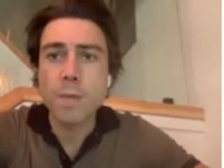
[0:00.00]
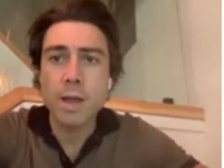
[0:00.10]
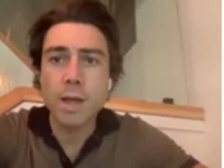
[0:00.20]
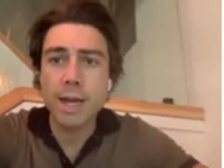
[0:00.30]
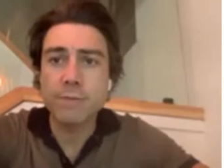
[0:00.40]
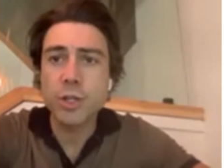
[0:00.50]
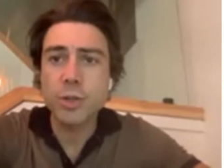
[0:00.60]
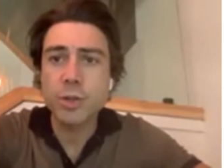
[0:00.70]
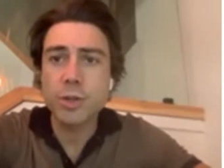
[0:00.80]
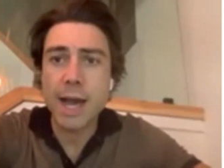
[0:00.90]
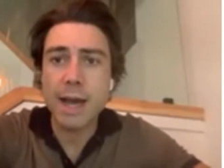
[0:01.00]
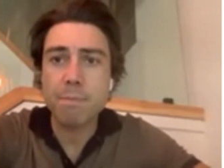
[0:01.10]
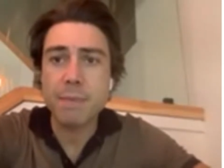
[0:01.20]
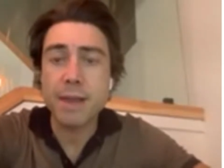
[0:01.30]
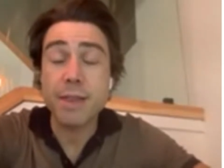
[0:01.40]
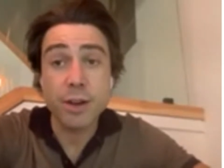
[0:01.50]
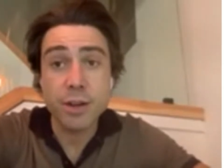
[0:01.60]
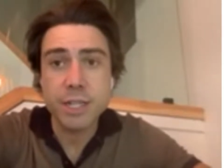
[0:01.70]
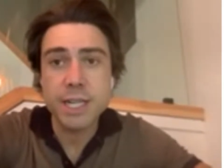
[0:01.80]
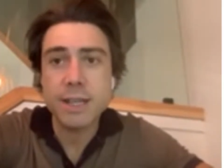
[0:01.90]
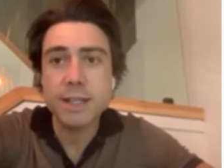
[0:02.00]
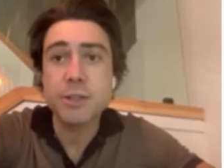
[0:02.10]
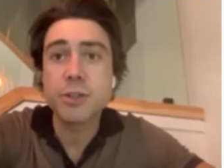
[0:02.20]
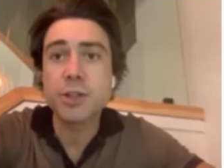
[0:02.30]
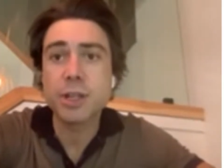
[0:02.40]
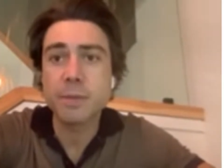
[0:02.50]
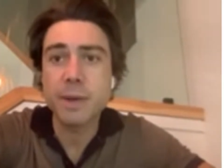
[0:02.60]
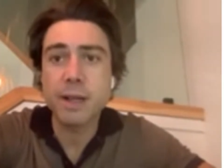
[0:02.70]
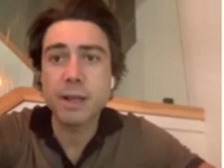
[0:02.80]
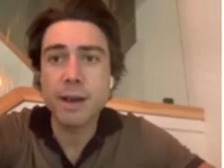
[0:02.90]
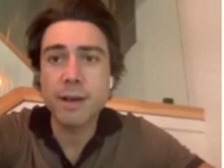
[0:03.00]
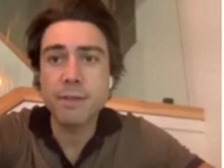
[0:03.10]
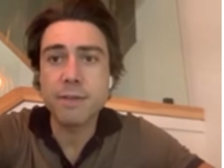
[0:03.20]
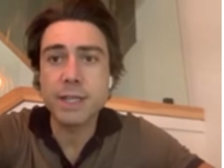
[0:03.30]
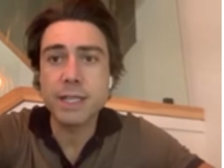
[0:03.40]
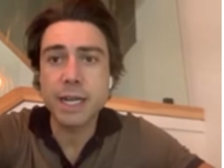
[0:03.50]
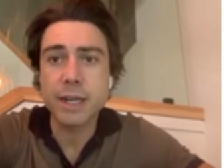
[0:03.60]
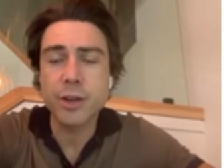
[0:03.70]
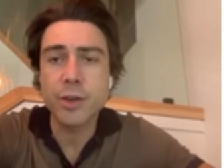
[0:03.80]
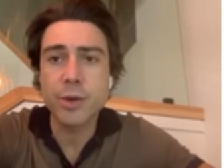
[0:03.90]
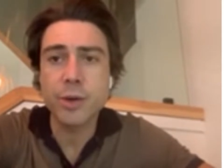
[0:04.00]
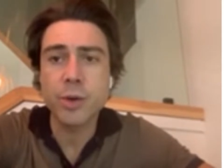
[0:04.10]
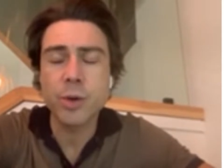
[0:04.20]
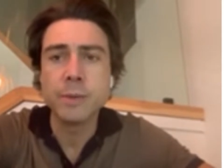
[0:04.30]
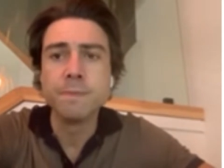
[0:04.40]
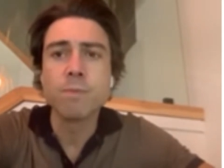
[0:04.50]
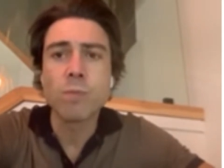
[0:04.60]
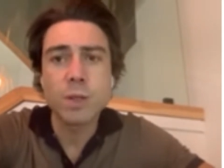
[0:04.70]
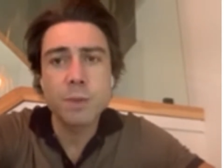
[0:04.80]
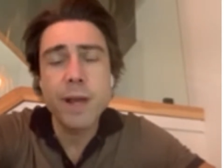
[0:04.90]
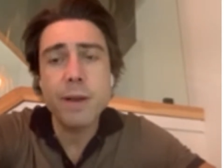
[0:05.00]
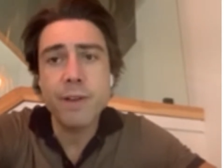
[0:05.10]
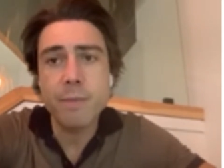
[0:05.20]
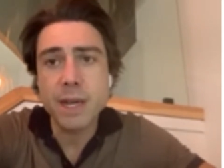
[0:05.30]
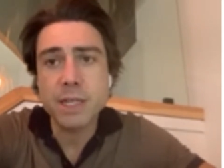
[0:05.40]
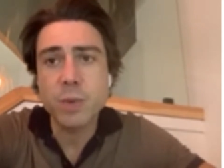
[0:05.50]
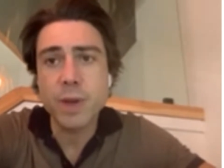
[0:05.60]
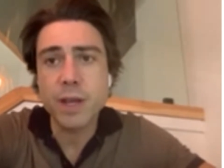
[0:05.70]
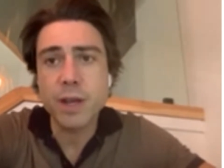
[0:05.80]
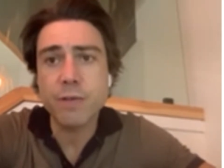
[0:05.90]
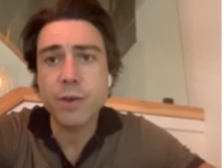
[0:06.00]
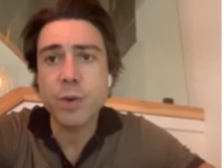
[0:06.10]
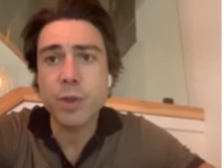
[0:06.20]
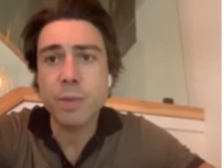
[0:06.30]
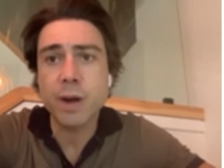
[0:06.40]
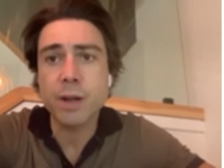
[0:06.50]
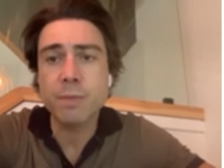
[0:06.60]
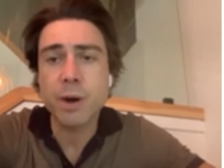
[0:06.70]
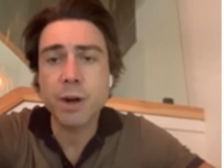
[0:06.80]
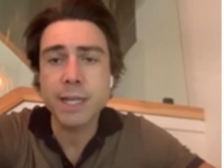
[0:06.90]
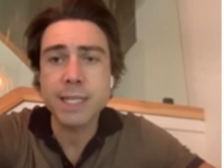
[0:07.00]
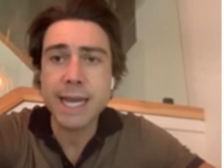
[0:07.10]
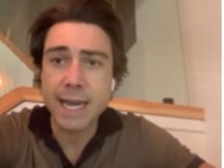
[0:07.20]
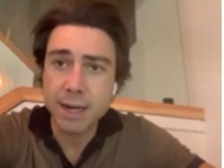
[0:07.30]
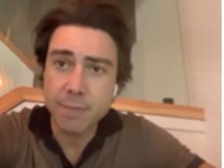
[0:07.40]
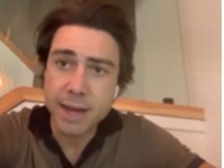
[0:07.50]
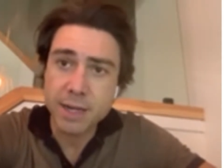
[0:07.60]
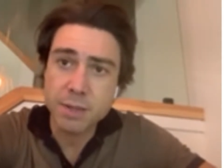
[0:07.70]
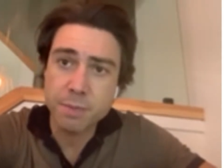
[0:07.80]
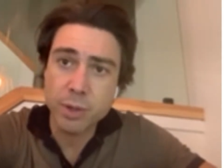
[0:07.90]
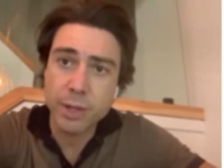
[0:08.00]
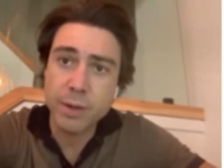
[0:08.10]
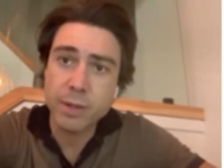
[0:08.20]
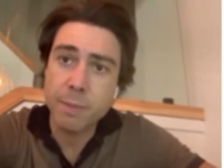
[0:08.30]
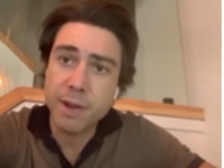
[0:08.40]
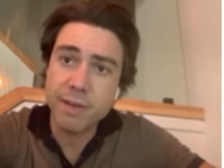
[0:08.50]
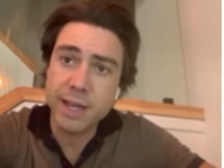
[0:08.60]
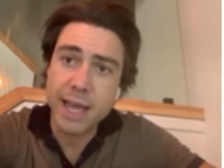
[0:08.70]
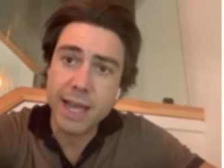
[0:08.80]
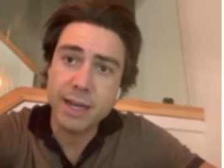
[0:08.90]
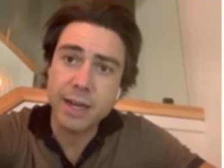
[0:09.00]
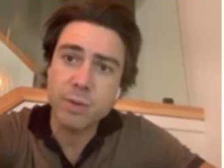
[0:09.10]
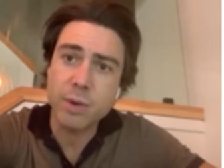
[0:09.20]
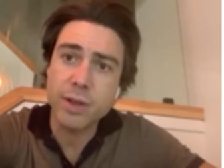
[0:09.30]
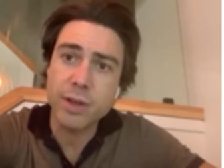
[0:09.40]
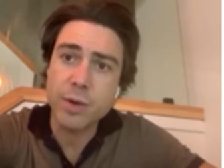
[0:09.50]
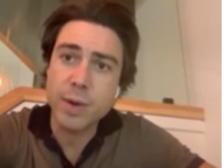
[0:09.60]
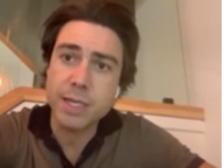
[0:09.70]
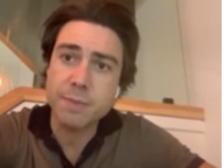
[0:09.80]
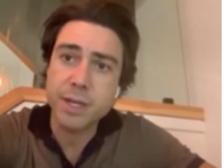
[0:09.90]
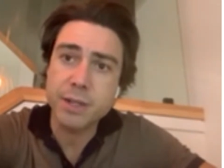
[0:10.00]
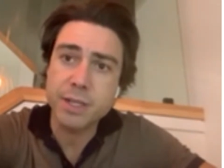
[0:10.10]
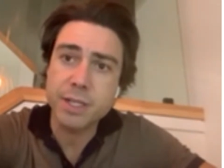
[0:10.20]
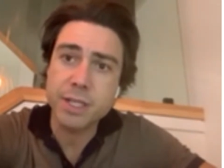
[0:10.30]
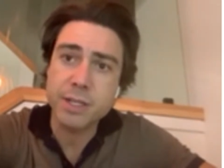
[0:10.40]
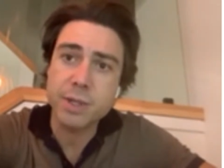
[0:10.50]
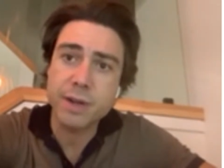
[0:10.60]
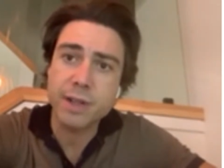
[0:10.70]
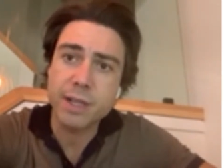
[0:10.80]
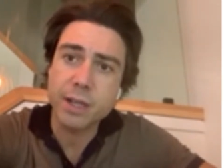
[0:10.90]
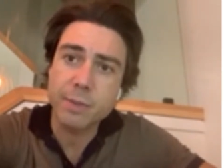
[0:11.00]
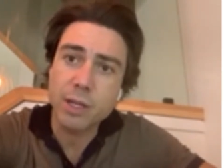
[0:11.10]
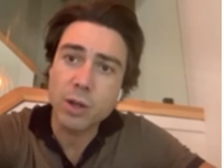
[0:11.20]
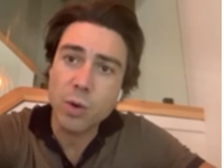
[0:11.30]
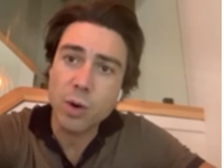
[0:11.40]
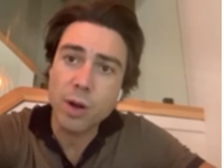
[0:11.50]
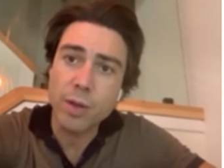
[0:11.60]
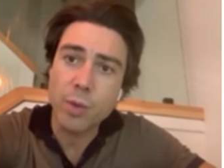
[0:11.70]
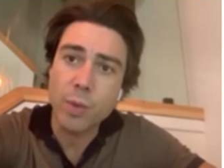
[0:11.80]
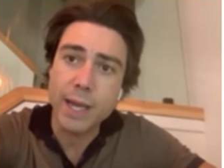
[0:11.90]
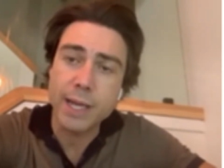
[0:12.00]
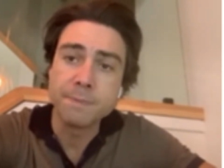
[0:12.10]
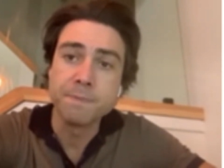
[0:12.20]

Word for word: Good afternoon. Happy Thursday. This is Sean LaBelle of the Dekker Hewett Group. It was a bit of a mixed week here for North American markets. Canada managed to pull out a bit of a gain here while the U.S. major indices were definitely a little bit lower on the week.